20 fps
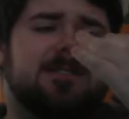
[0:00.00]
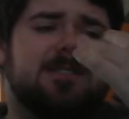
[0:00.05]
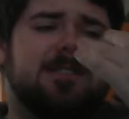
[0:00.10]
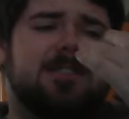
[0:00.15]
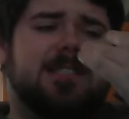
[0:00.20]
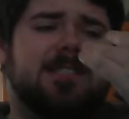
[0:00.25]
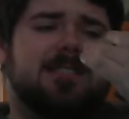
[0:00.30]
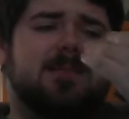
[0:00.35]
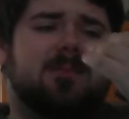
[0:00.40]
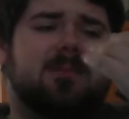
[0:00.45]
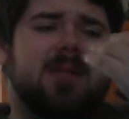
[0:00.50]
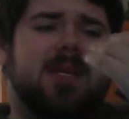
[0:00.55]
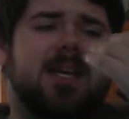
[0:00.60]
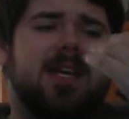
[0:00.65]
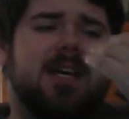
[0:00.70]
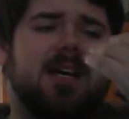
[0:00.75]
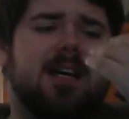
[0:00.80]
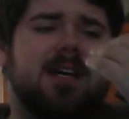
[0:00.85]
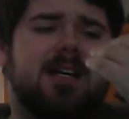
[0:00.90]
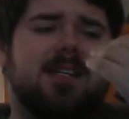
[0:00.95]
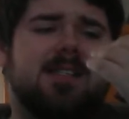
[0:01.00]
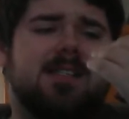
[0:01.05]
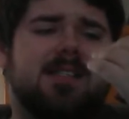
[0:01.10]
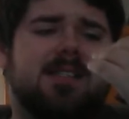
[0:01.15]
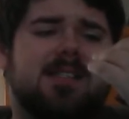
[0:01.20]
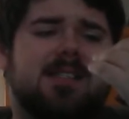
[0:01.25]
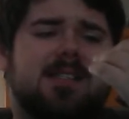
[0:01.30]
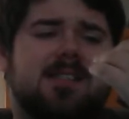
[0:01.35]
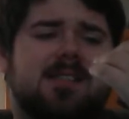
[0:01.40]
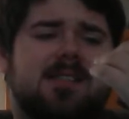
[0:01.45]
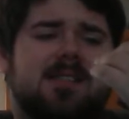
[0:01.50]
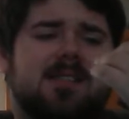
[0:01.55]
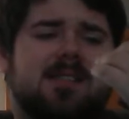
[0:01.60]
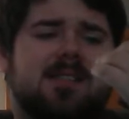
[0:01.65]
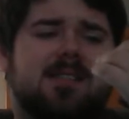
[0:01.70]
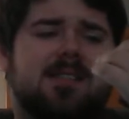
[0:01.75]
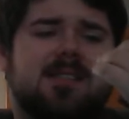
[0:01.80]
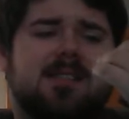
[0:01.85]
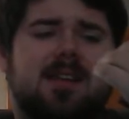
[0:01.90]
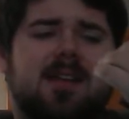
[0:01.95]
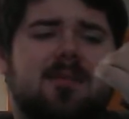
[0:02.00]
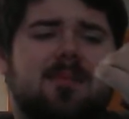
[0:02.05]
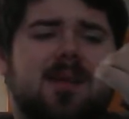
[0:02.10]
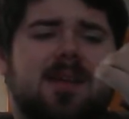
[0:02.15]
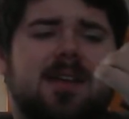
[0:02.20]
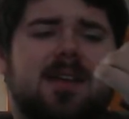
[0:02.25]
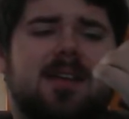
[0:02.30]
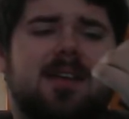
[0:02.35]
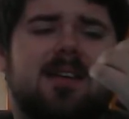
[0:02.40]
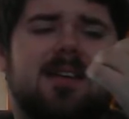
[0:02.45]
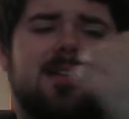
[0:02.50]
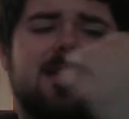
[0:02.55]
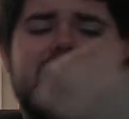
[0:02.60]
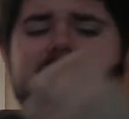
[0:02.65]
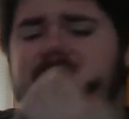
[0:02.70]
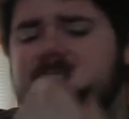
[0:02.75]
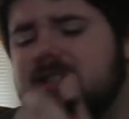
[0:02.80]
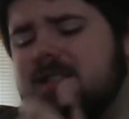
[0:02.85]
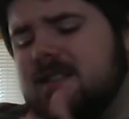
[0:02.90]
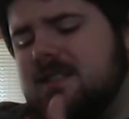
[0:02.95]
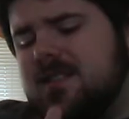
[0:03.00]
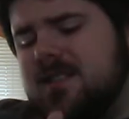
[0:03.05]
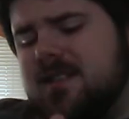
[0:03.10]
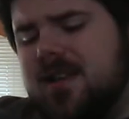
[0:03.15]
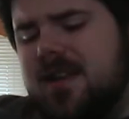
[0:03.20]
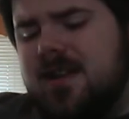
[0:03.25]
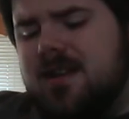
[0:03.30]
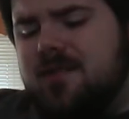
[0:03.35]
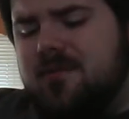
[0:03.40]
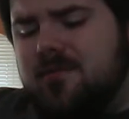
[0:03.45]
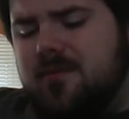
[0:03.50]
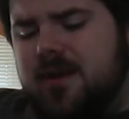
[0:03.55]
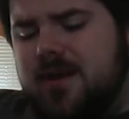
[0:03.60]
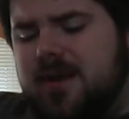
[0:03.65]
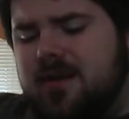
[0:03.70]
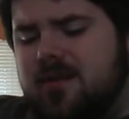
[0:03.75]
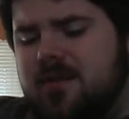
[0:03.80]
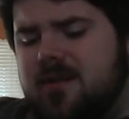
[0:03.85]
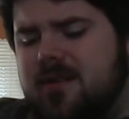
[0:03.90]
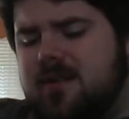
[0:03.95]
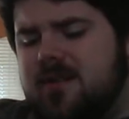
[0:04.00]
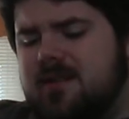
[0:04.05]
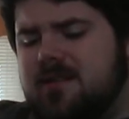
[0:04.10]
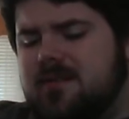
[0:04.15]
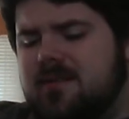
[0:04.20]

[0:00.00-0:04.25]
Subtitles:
just because I mean this shit's kind of weird.